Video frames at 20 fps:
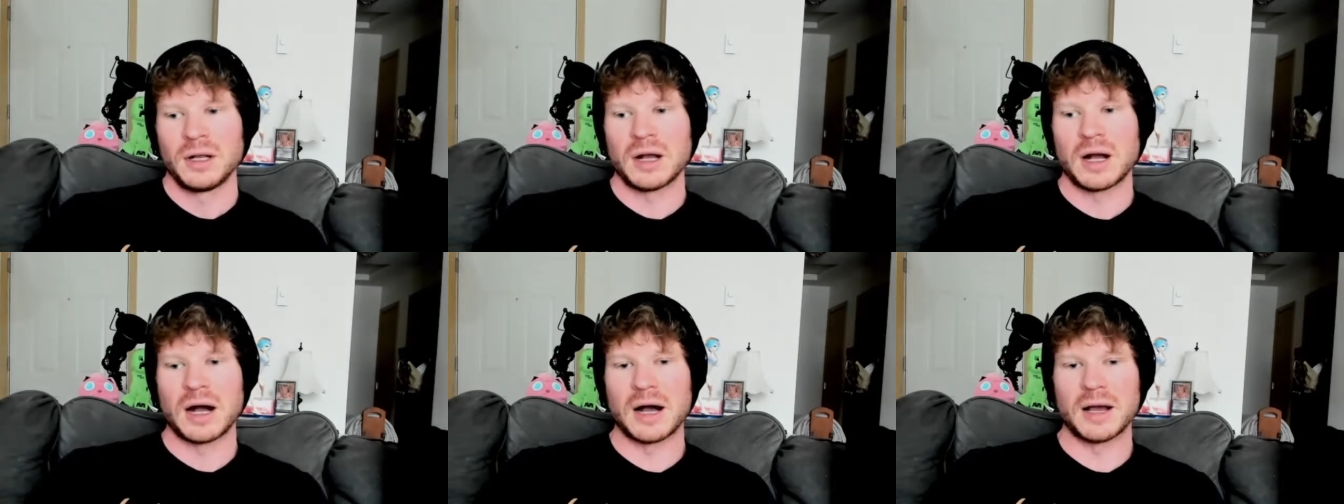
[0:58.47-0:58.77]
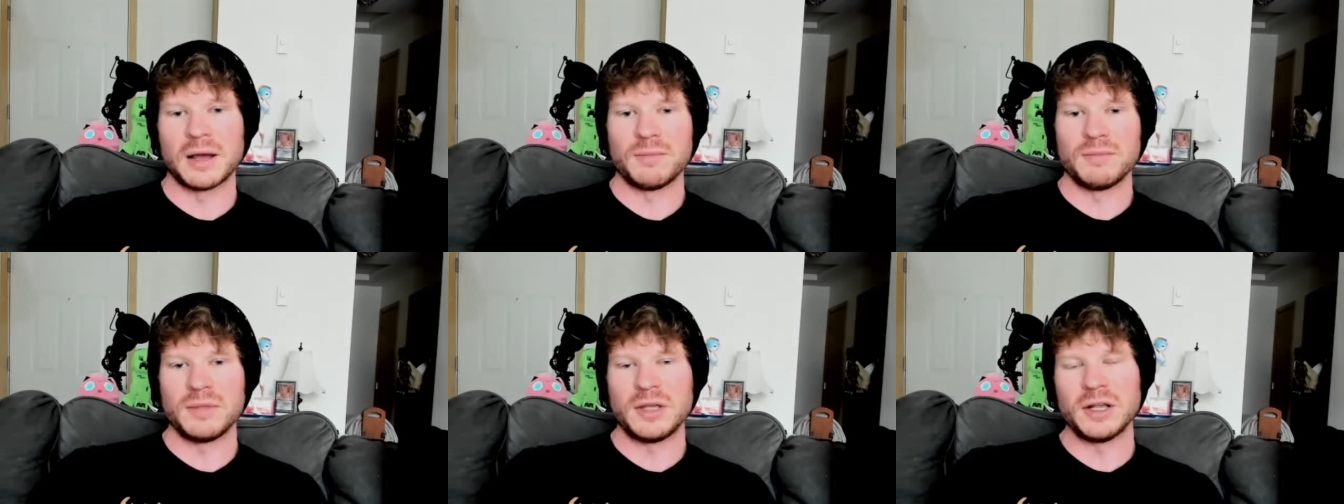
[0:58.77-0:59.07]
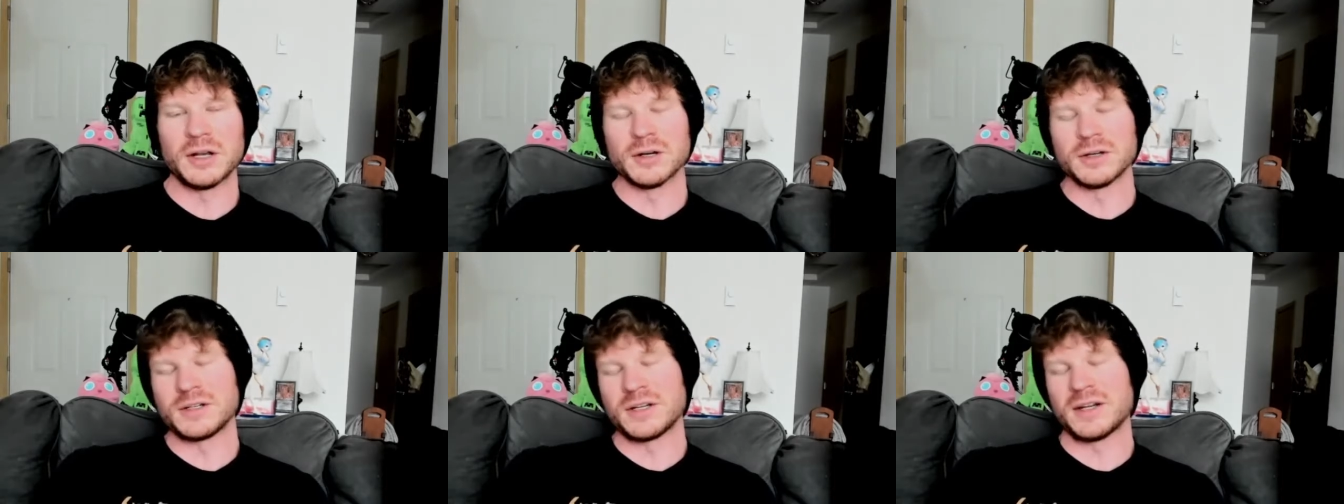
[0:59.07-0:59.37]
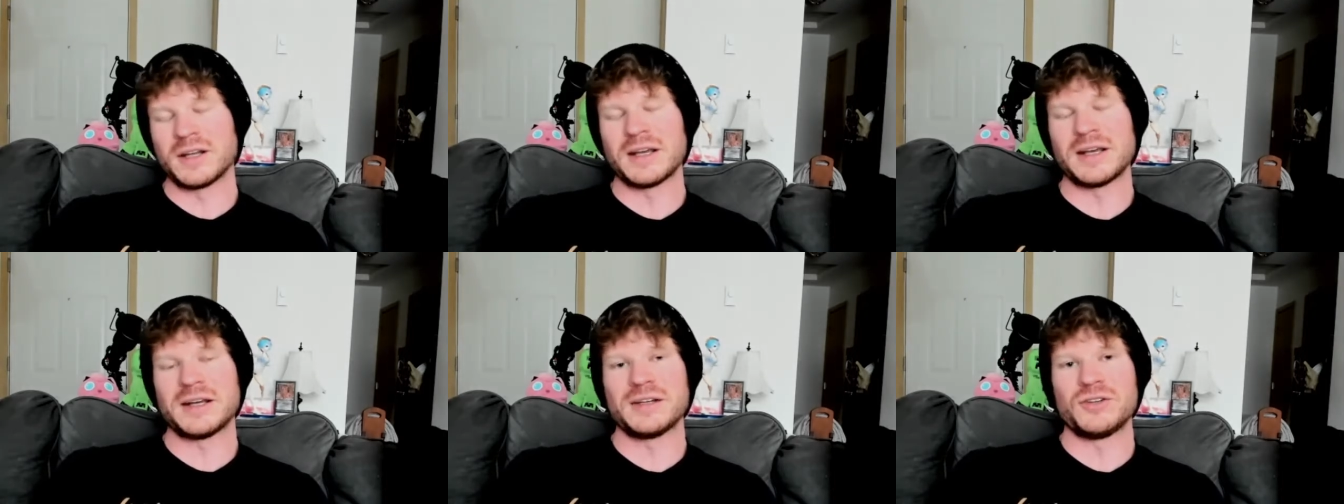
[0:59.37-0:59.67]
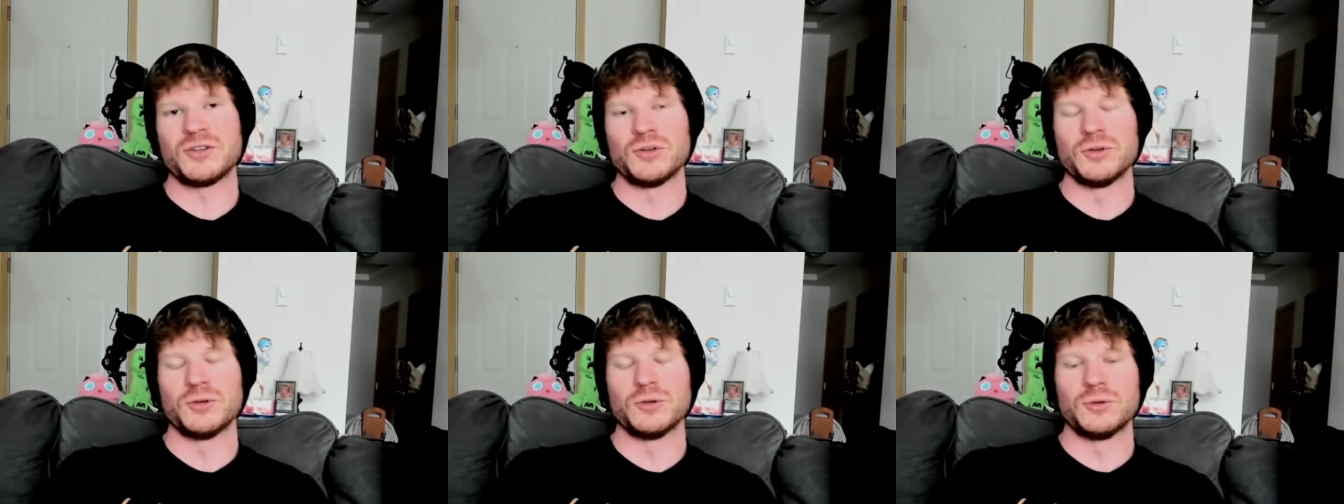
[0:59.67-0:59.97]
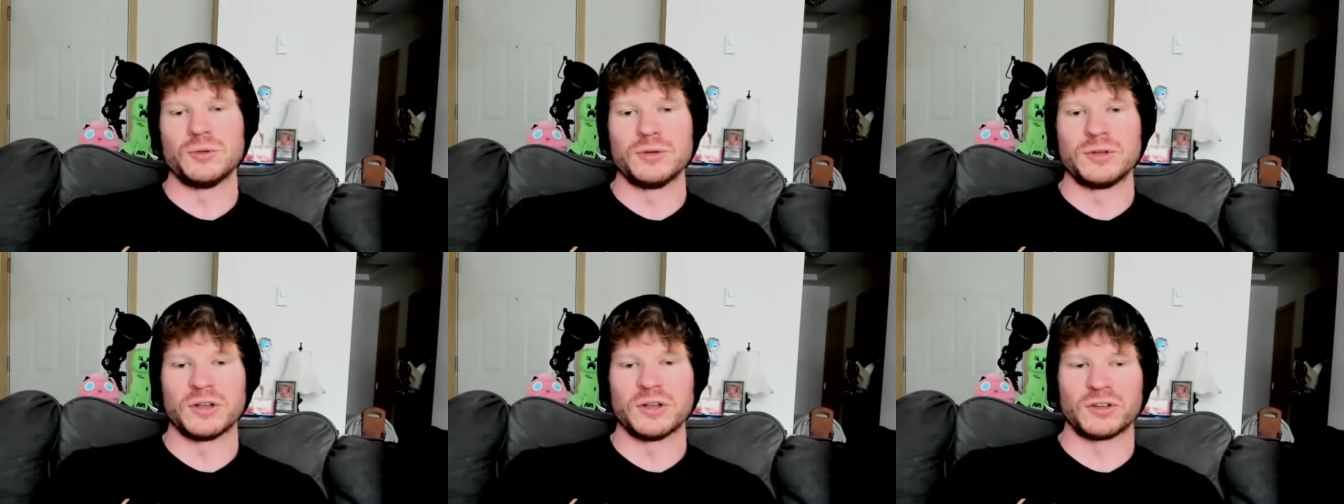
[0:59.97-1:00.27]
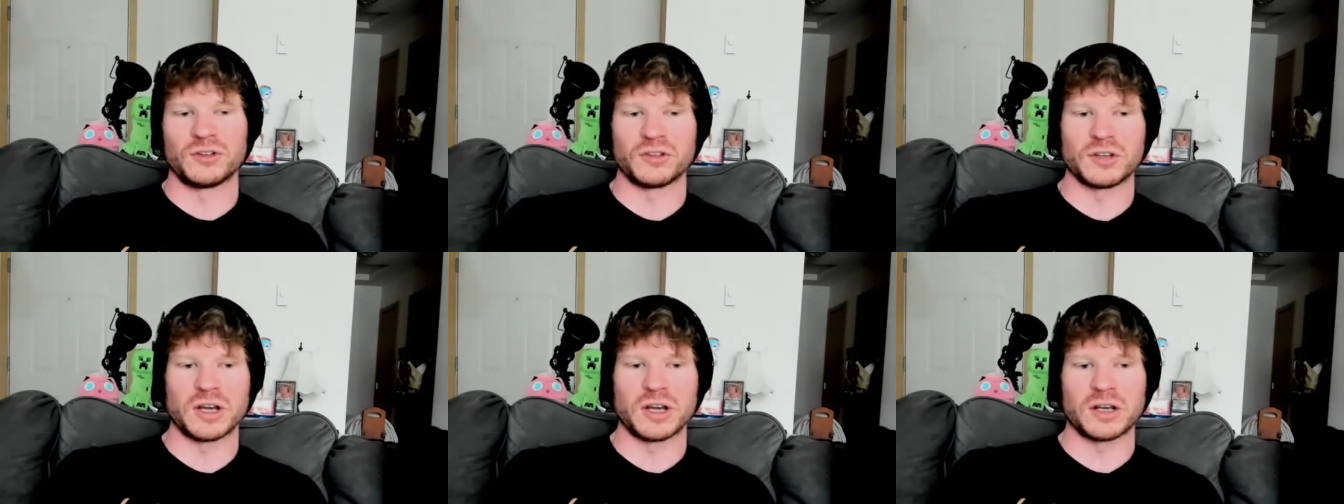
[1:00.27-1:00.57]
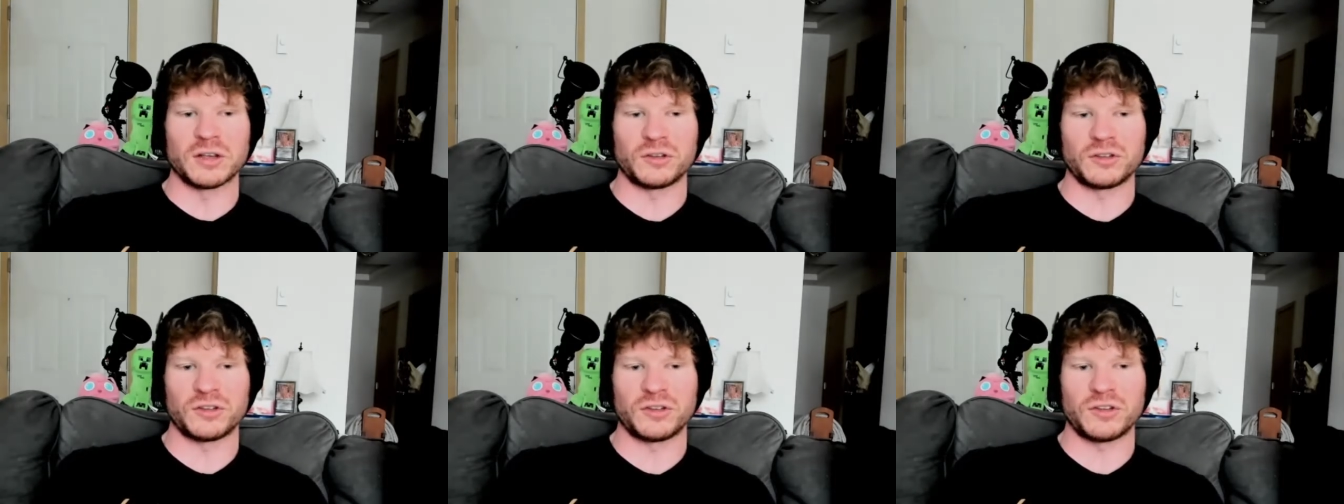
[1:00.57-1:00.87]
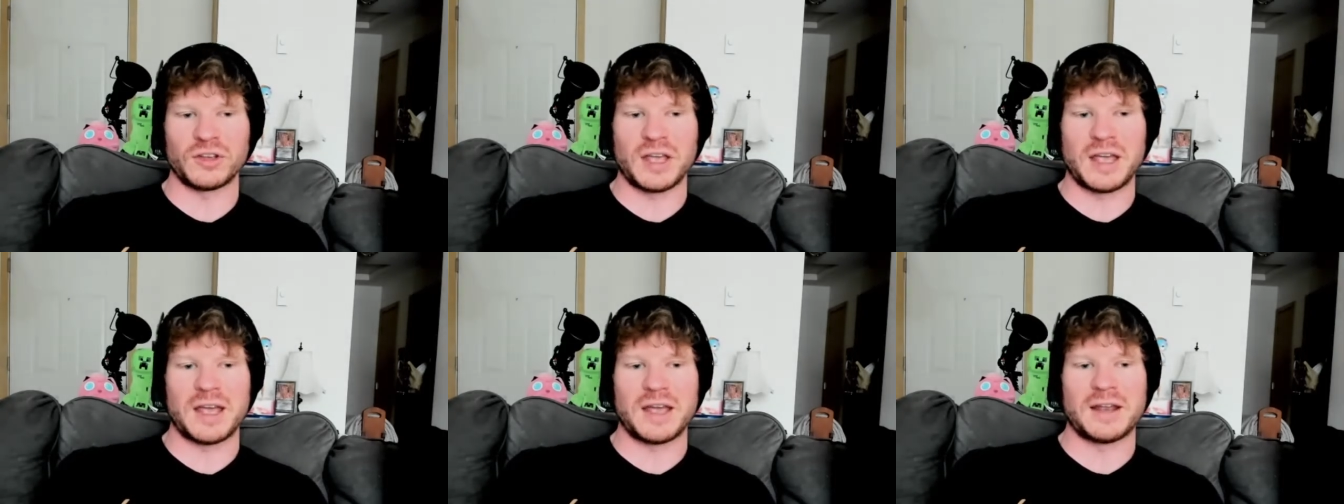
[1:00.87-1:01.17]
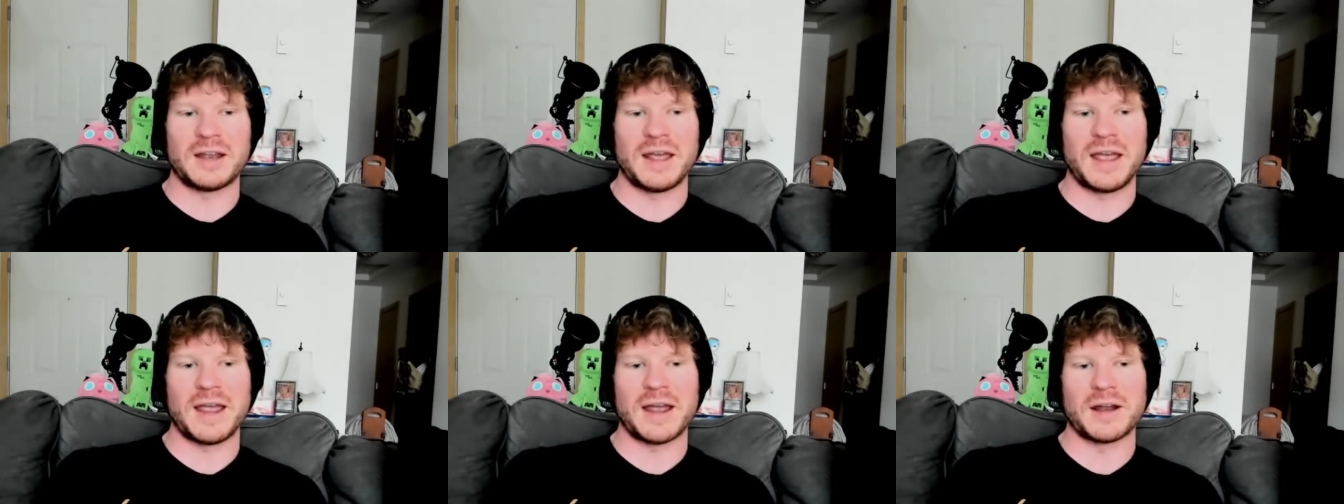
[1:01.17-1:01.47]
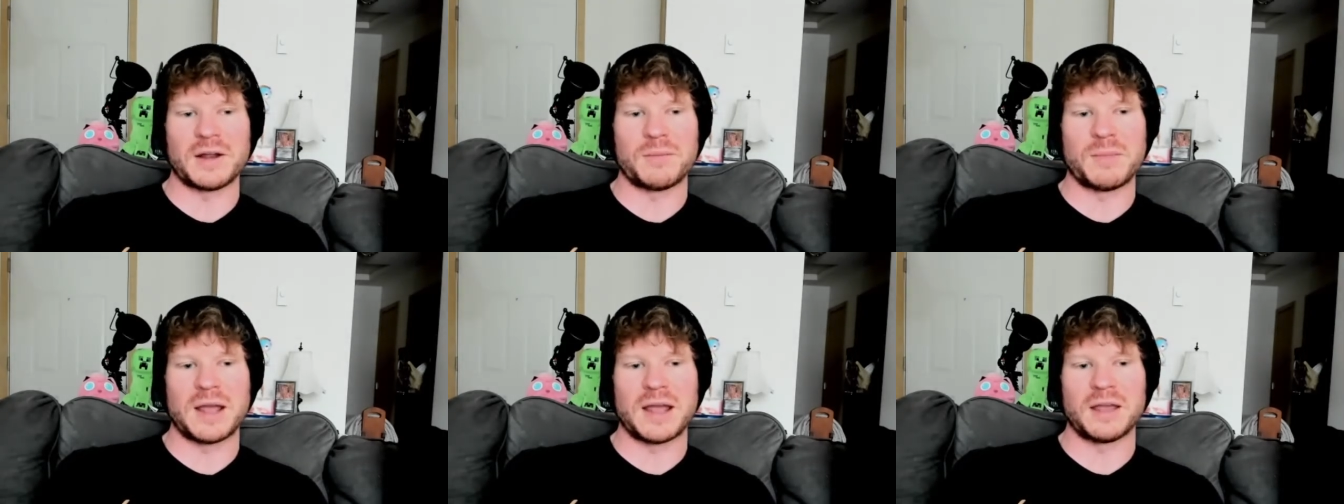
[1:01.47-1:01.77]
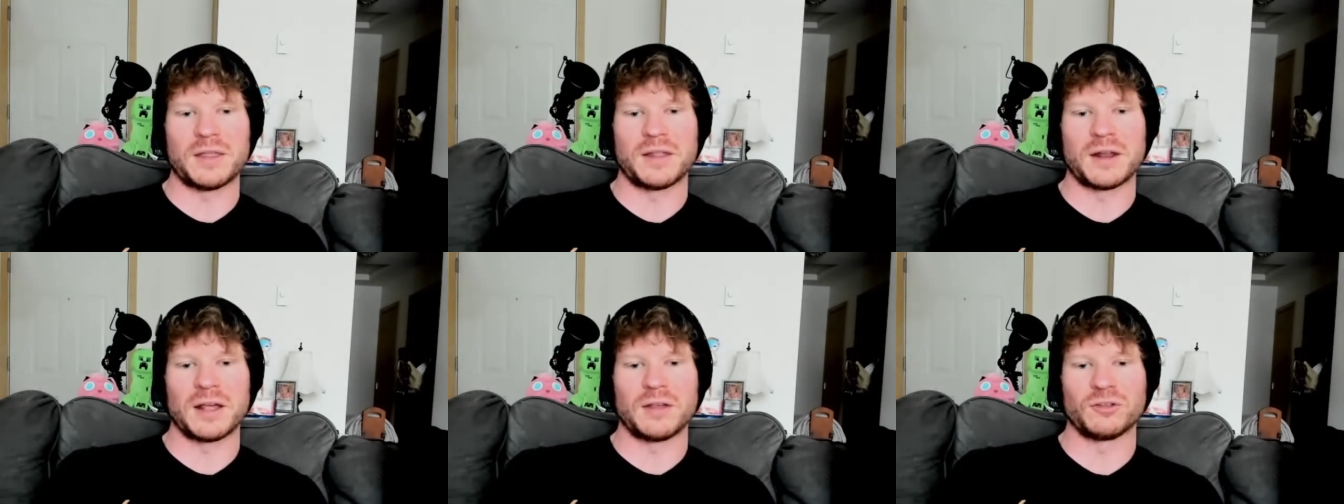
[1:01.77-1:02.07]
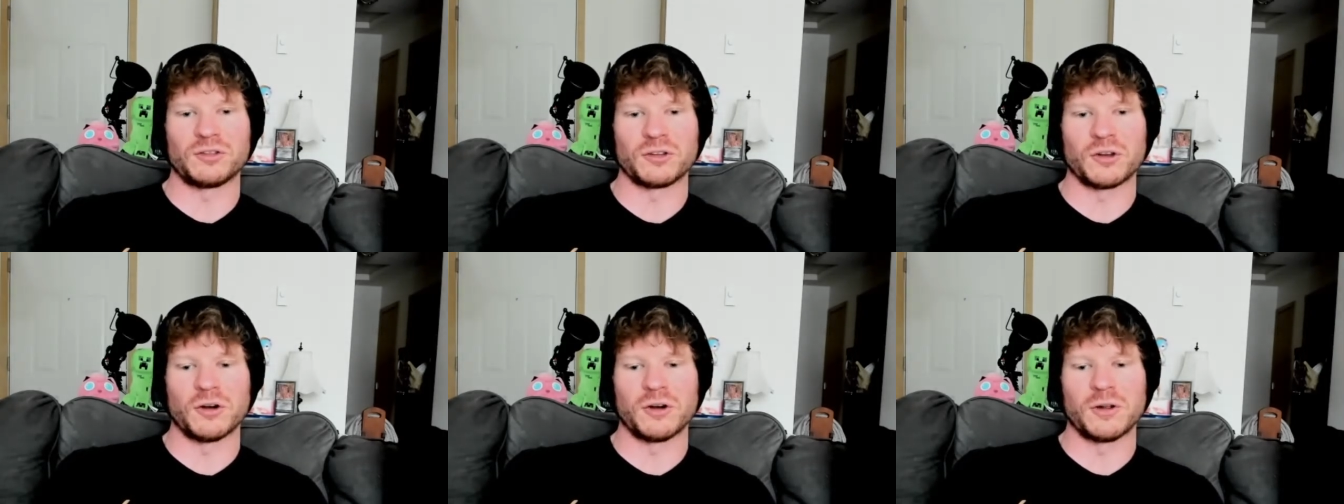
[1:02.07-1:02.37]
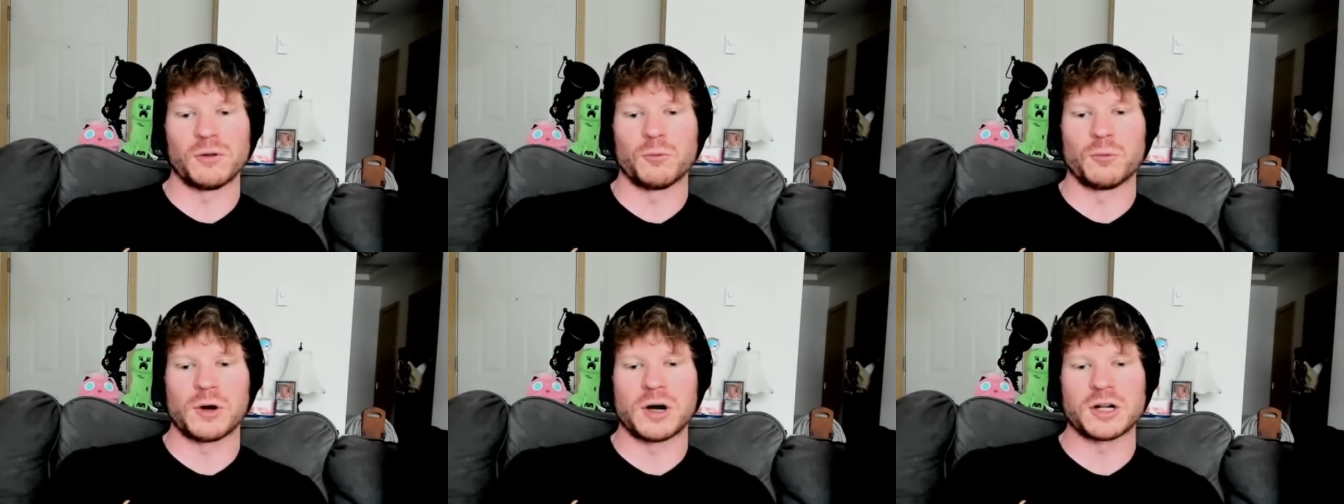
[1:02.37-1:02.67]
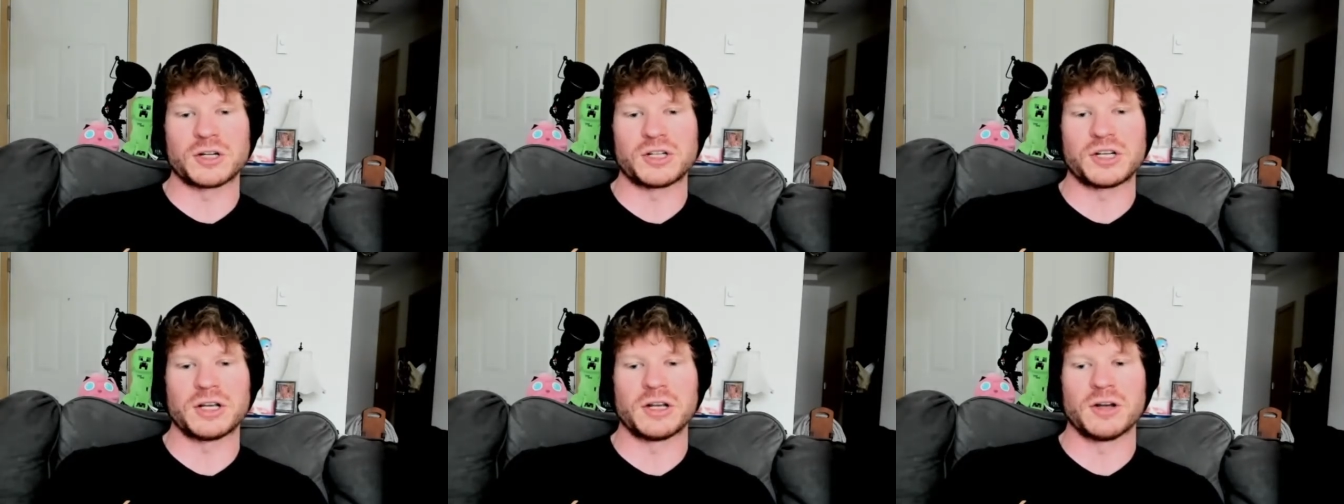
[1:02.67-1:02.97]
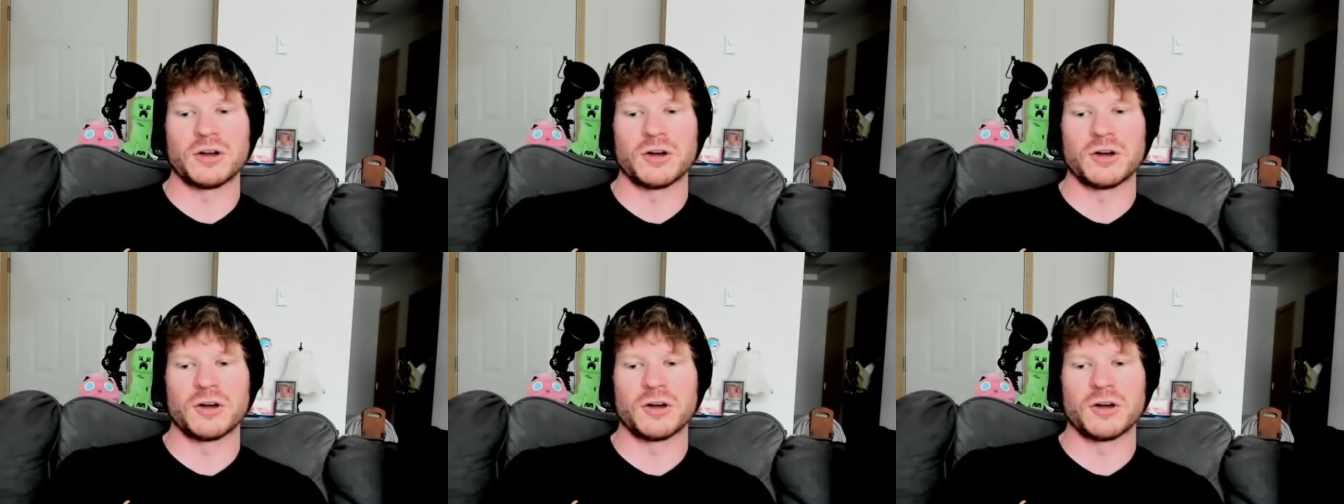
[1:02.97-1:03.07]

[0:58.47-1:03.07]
I'm here today to discuss an anime that I started watching